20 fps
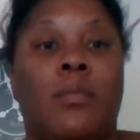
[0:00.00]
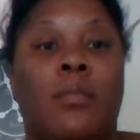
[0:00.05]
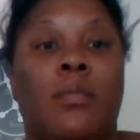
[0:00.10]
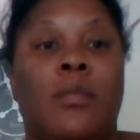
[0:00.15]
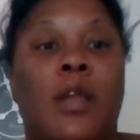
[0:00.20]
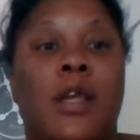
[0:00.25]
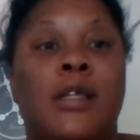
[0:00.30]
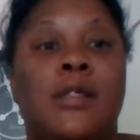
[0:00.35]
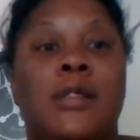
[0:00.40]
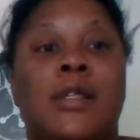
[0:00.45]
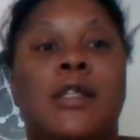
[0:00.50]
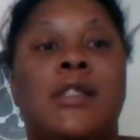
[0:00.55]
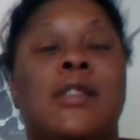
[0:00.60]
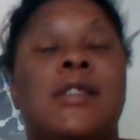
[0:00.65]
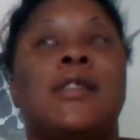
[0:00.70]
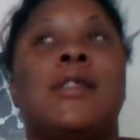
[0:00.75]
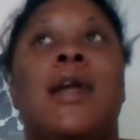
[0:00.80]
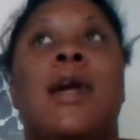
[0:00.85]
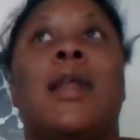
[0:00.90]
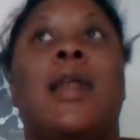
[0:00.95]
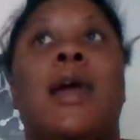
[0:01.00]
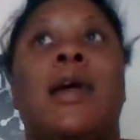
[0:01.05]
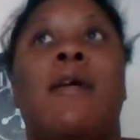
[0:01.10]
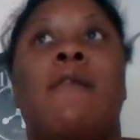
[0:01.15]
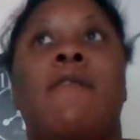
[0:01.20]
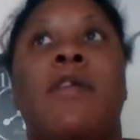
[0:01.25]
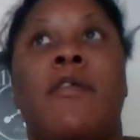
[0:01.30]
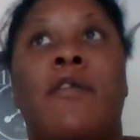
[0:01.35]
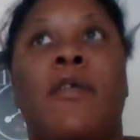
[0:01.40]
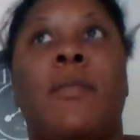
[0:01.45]
This is not like a
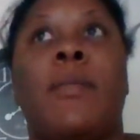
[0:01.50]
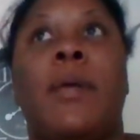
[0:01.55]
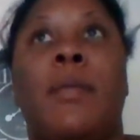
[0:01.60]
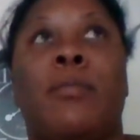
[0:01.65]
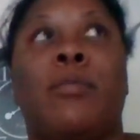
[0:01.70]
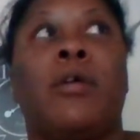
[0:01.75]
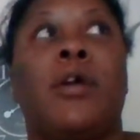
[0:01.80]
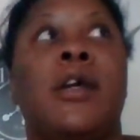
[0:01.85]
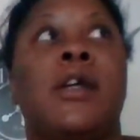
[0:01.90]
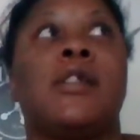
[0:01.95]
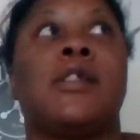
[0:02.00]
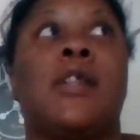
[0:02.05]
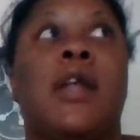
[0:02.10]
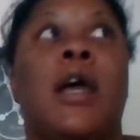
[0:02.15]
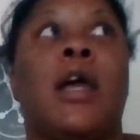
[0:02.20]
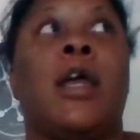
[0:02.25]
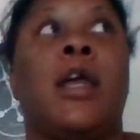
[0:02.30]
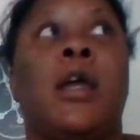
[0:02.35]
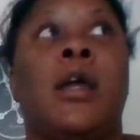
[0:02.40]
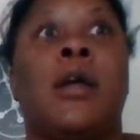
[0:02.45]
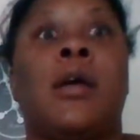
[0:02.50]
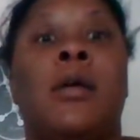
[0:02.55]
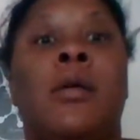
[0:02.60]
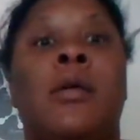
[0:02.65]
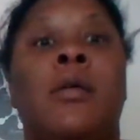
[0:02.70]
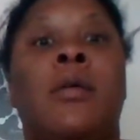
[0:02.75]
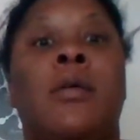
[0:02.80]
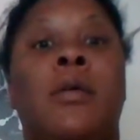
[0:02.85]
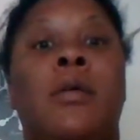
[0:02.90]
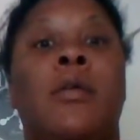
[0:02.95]
vivid memory. It's like
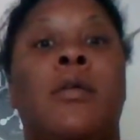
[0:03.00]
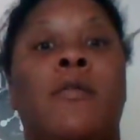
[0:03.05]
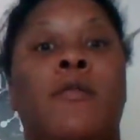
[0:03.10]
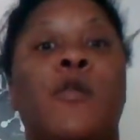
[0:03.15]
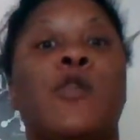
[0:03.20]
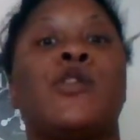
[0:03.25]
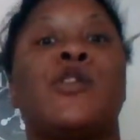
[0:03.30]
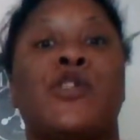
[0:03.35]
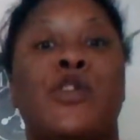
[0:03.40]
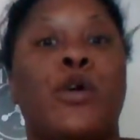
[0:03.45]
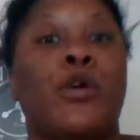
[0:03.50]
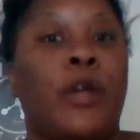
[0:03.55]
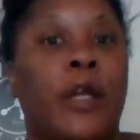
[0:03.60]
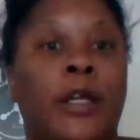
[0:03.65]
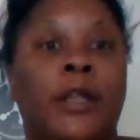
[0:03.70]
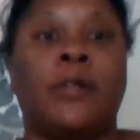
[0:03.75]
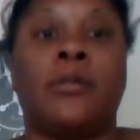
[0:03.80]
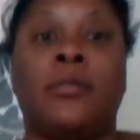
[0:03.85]
for certain.